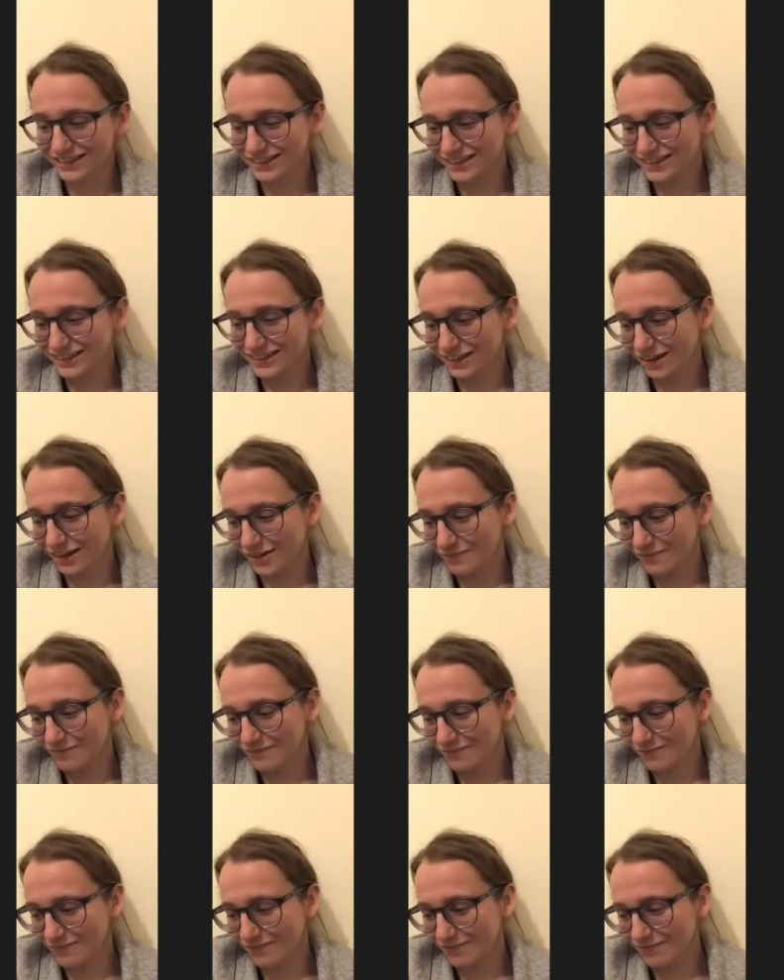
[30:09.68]
Um,
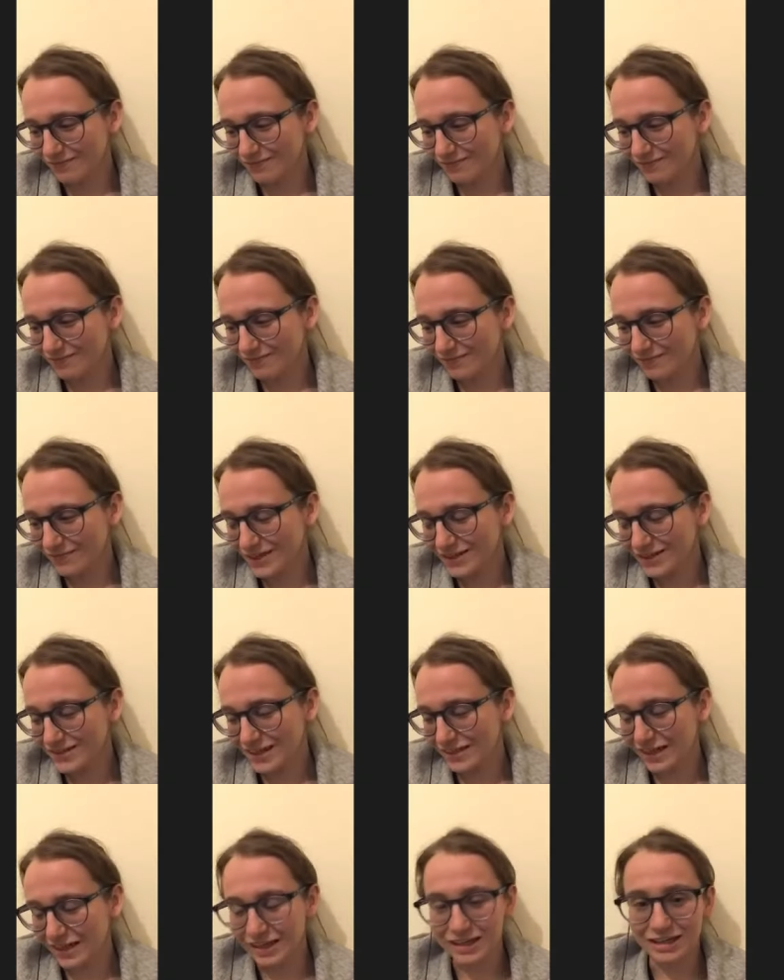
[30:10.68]
I say
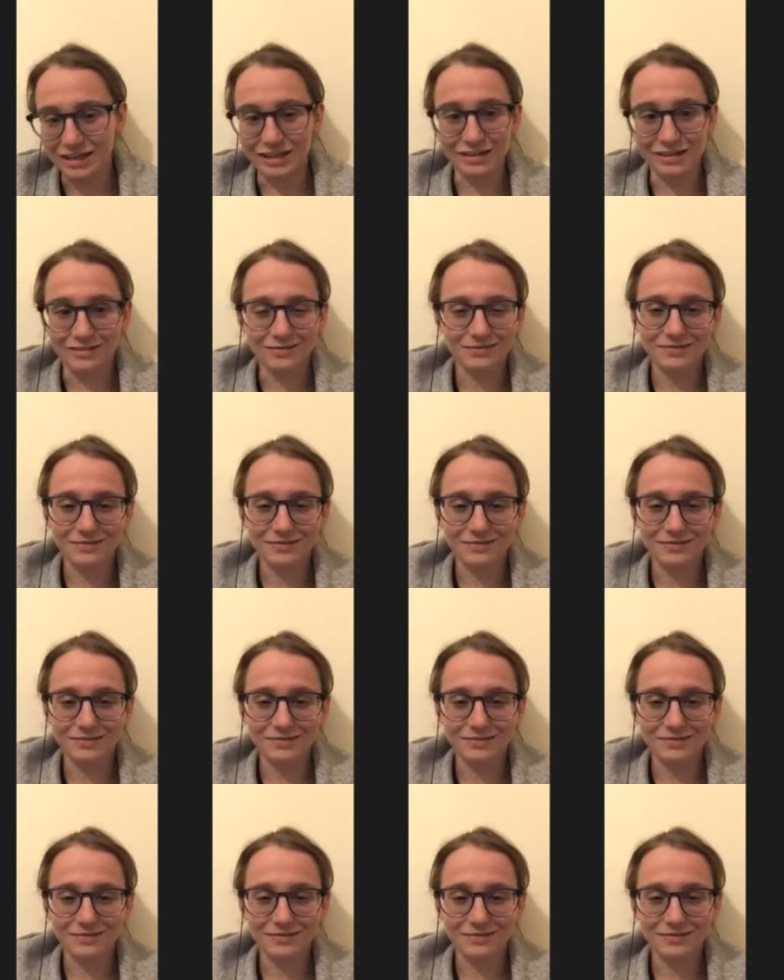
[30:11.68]
thank you.